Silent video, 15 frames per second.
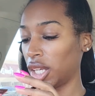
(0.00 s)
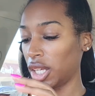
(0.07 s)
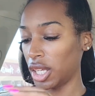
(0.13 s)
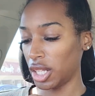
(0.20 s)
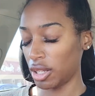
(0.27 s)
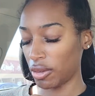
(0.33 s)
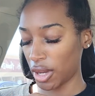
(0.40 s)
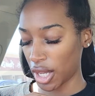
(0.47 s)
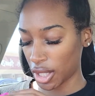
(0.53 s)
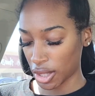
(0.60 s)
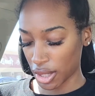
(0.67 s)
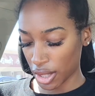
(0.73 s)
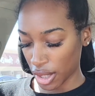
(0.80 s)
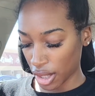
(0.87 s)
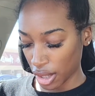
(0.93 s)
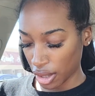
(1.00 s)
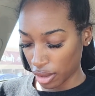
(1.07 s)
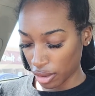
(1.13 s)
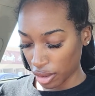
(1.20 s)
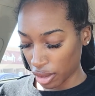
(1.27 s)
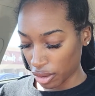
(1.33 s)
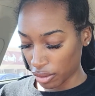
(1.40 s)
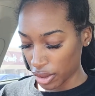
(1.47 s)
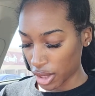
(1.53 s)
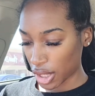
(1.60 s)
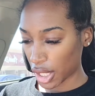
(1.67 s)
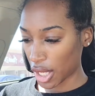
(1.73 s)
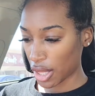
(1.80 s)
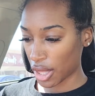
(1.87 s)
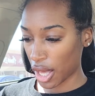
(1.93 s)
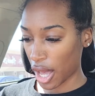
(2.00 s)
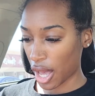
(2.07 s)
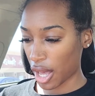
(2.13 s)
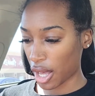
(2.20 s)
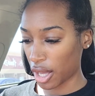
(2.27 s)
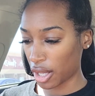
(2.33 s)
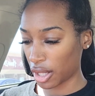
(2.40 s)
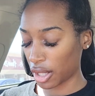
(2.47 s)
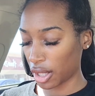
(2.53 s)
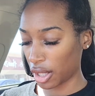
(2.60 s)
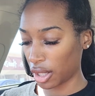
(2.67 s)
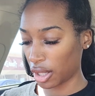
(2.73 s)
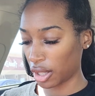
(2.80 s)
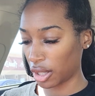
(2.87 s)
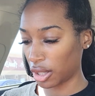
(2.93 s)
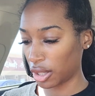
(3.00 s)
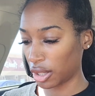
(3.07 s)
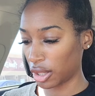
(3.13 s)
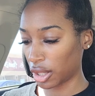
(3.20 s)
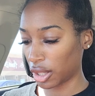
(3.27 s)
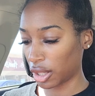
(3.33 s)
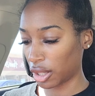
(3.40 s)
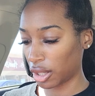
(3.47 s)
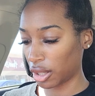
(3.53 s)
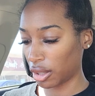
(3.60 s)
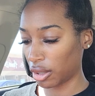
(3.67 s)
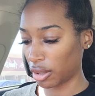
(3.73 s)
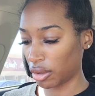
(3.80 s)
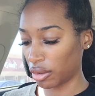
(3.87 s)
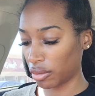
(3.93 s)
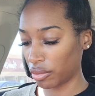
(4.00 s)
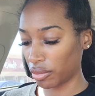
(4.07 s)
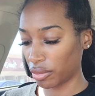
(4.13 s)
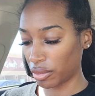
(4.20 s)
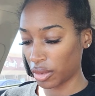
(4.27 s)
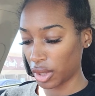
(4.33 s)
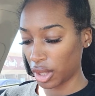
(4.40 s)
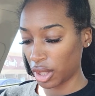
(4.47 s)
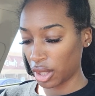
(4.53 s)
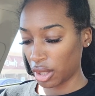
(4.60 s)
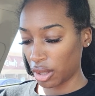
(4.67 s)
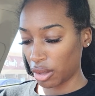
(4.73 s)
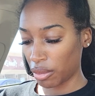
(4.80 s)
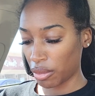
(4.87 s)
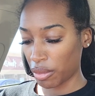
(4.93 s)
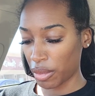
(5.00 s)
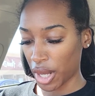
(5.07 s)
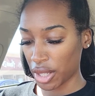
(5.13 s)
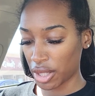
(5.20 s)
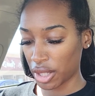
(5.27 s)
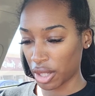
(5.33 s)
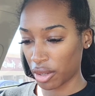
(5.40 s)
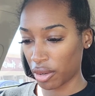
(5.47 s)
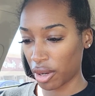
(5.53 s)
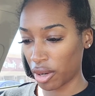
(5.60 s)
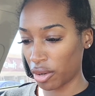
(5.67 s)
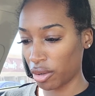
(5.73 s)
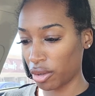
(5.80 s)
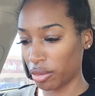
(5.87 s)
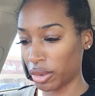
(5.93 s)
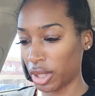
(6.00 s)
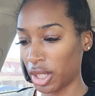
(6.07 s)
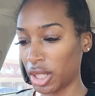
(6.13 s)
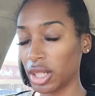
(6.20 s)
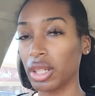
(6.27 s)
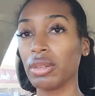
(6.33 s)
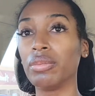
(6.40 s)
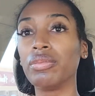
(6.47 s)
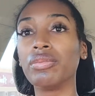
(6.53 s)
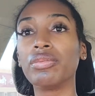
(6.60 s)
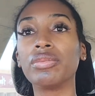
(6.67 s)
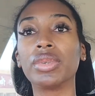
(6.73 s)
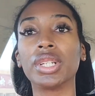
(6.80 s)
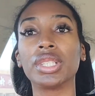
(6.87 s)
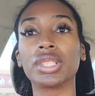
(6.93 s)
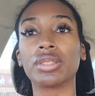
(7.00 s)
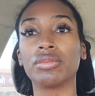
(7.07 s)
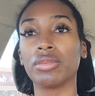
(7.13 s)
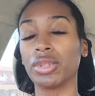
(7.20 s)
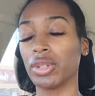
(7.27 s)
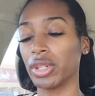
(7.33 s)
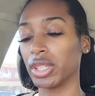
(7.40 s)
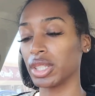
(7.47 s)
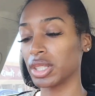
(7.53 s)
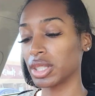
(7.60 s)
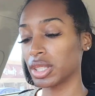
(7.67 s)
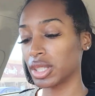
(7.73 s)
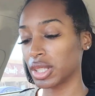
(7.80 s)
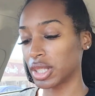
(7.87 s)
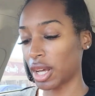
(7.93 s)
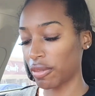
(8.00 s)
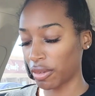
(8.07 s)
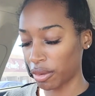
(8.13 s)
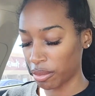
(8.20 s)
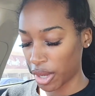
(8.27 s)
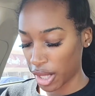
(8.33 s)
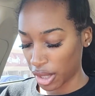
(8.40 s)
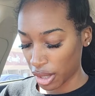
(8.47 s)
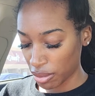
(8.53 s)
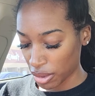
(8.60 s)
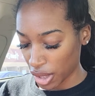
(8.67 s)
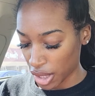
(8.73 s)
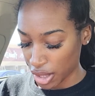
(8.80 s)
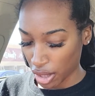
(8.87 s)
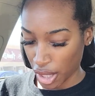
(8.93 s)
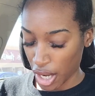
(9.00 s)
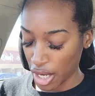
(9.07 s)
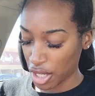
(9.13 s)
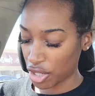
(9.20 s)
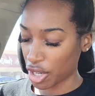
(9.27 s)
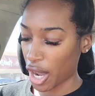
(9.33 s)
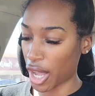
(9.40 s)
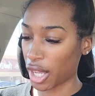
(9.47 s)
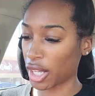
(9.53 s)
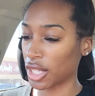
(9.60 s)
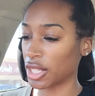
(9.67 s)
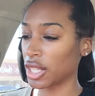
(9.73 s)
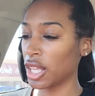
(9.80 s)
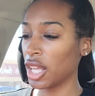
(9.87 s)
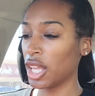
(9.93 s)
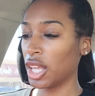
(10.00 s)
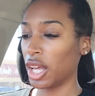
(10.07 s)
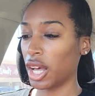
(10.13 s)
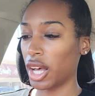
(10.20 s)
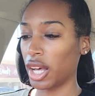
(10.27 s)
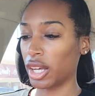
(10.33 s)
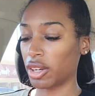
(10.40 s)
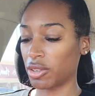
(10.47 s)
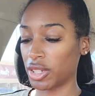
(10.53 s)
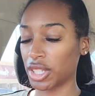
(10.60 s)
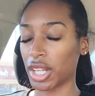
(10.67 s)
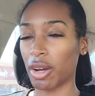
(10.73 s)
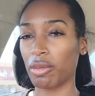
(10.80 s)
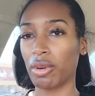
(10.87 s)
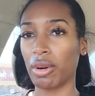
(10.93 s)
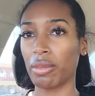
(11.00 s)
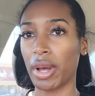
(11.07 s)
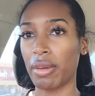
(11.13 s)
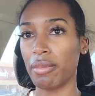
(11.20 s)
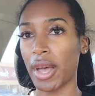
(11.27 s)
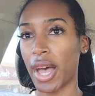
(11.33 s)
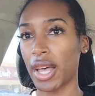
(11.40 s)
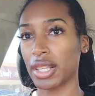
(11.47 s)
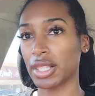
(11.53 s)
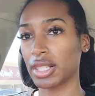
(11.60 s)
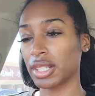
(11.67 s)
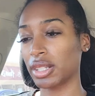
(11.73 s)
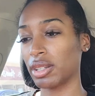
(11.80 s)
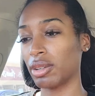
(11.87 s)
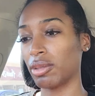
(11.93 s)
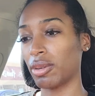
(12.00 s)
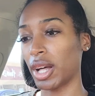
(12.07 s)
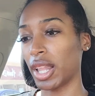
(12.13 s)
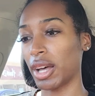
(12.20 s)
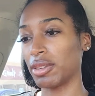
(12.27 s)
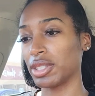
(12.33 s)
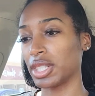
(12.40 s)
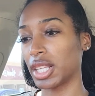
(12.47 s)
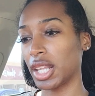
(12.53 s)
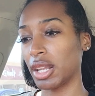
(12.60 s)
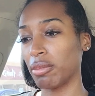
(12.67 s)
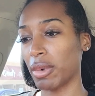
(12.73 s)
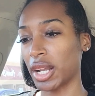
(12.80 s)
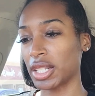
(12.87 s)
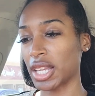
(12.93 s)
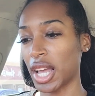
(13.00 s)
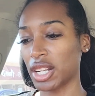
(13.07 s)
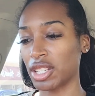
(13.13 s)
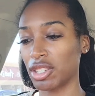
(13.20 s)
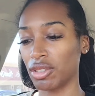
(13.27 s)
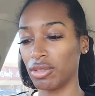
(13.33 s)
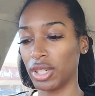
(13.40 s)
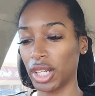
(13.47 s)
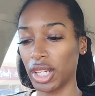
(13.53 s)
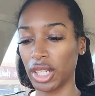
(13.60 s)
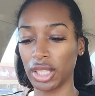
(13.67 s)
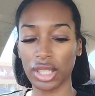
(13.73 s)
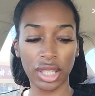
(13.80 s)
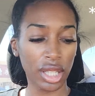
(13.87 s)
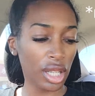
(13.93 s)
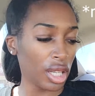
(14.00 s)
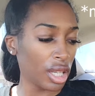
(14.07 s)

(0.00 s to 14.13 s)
anyways, went to get that, and I'm about to go home. I need to put some more stuff on my lips because they're kind of dry, because of course I wore my mask while I was getting my tattoo done